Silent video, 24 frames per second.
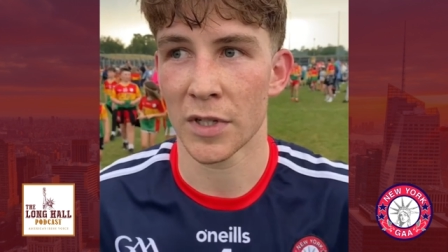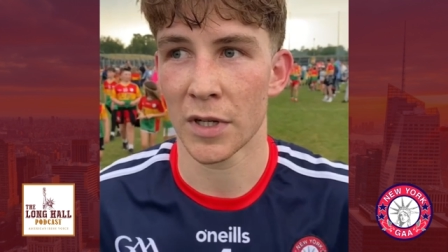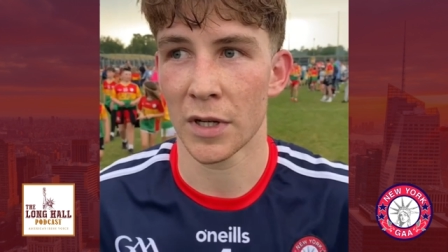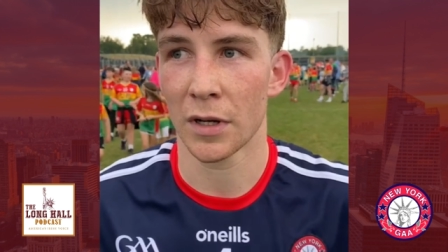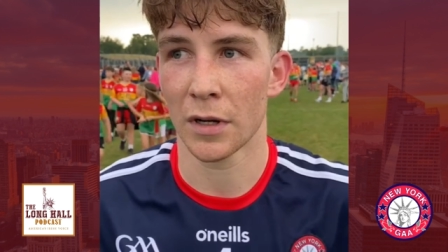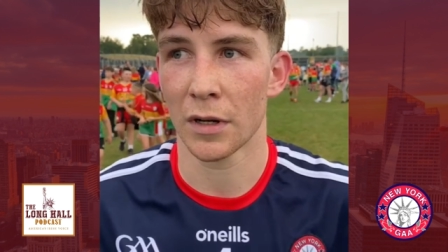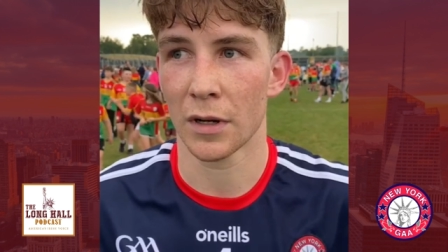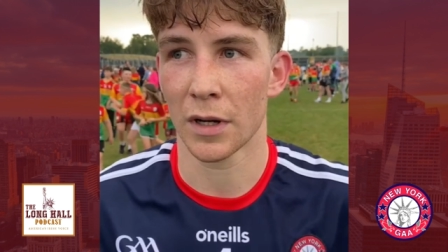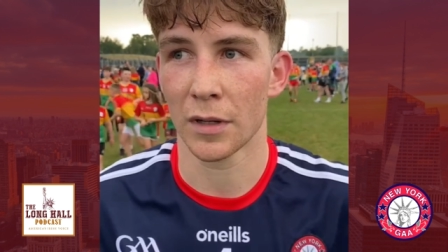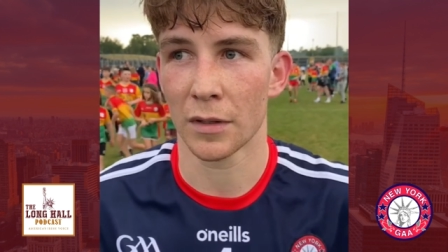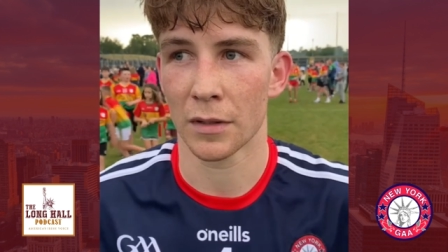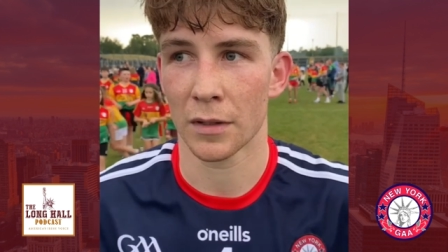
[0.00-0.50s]

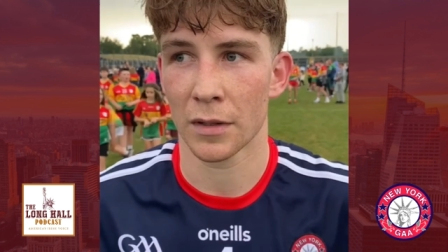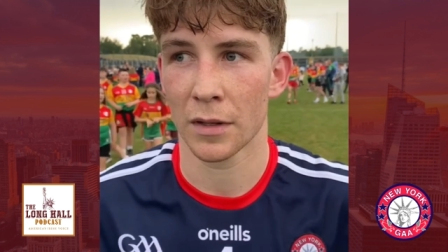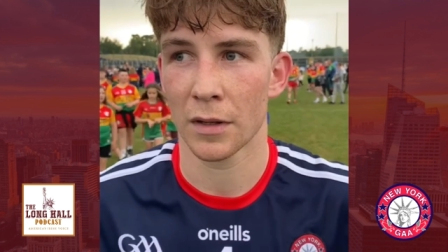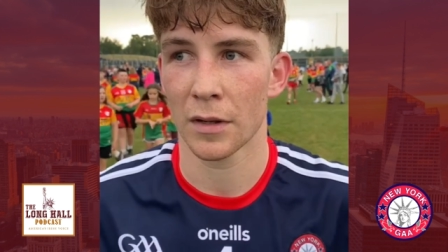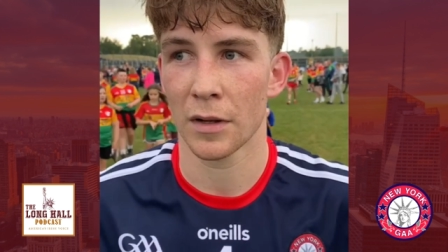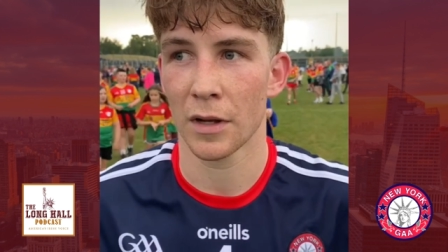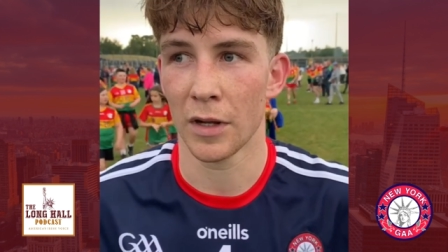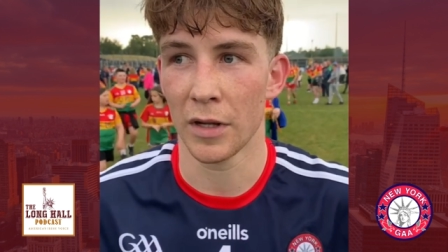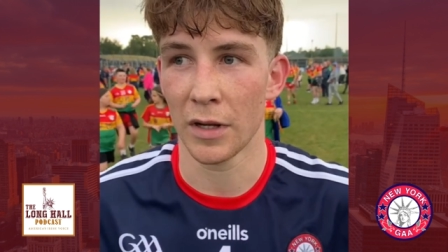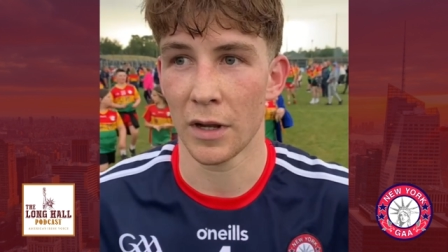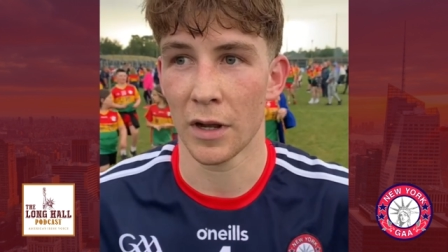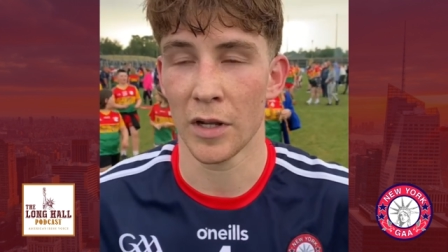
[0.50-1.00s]
here, and
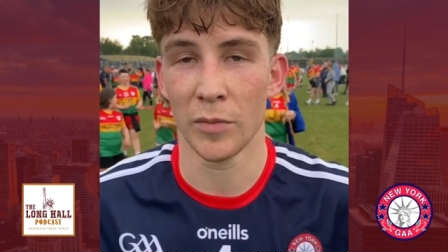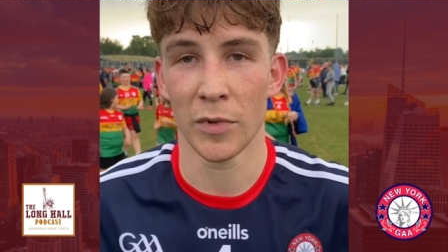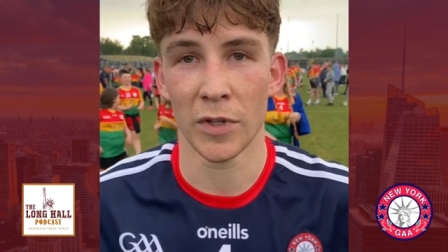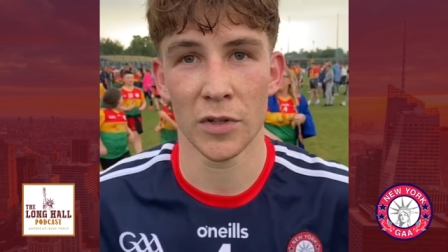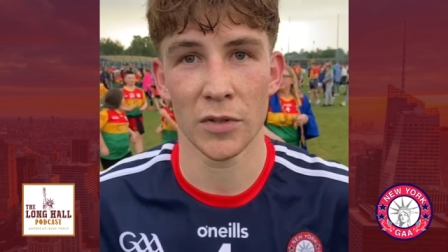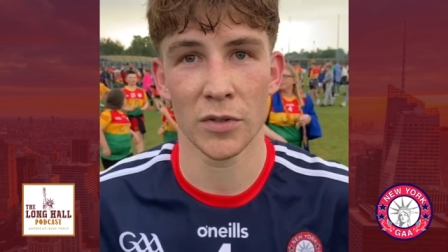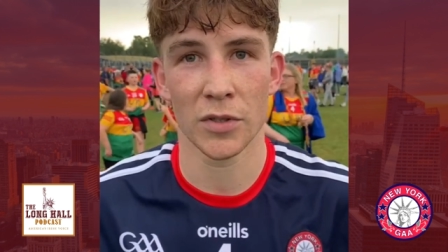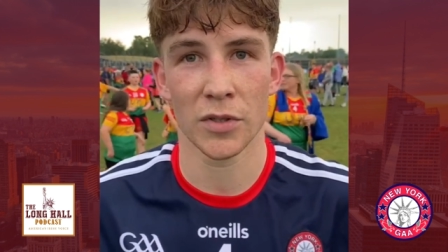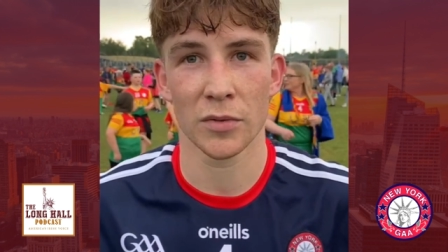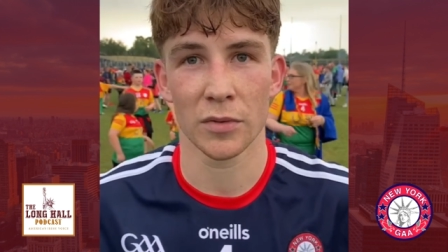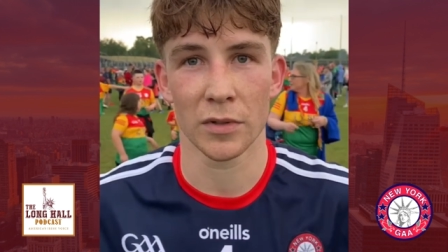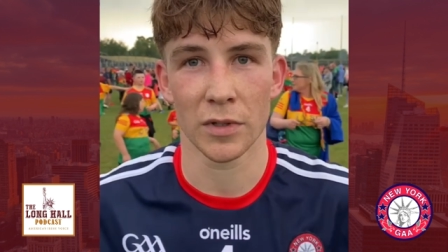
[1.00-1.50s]
I, I'd be
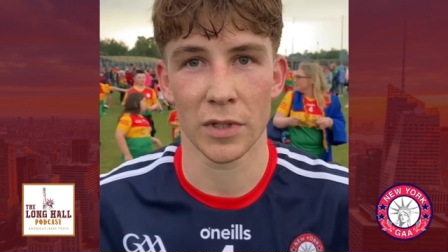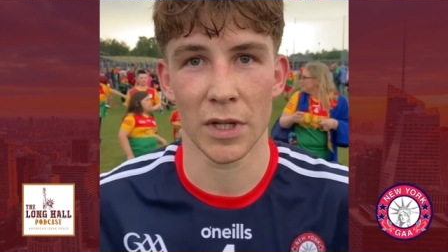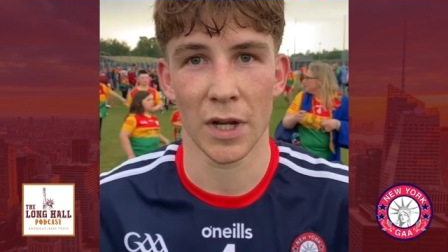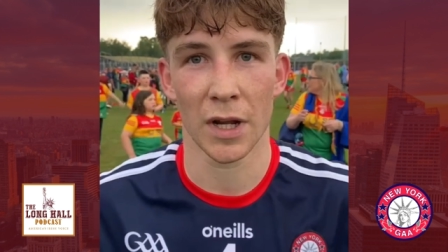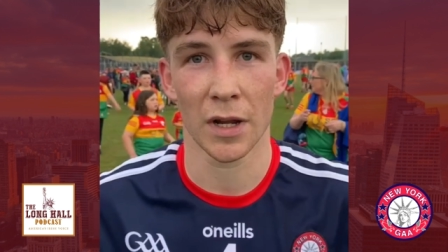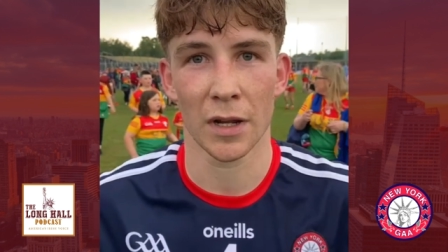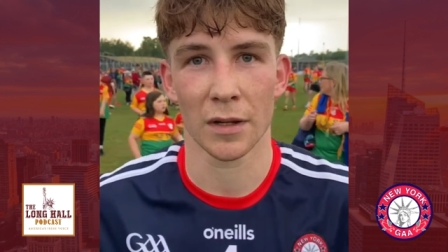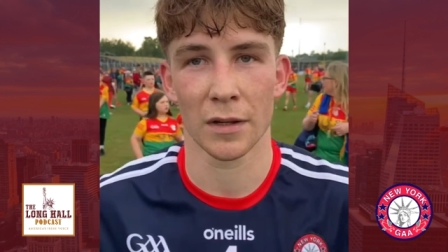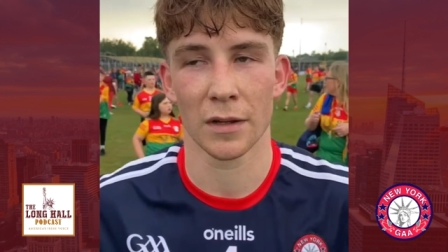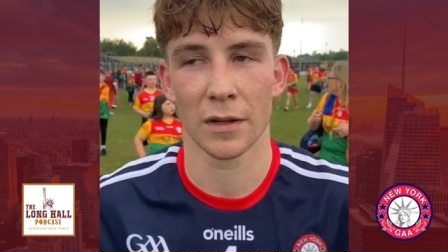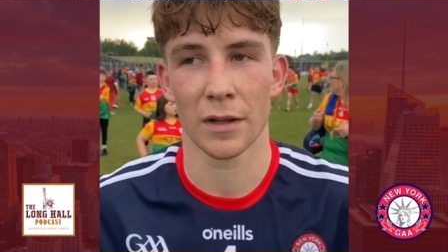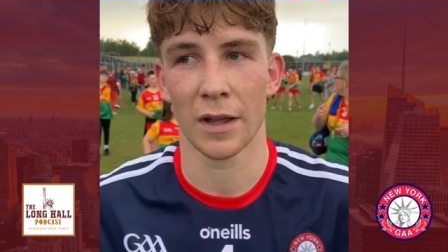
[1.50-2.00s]
used to it,
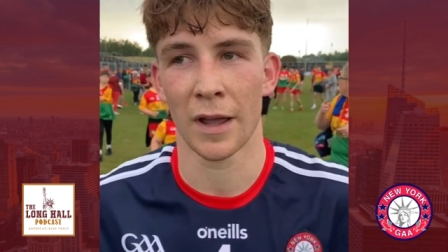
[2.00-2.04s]
yeah.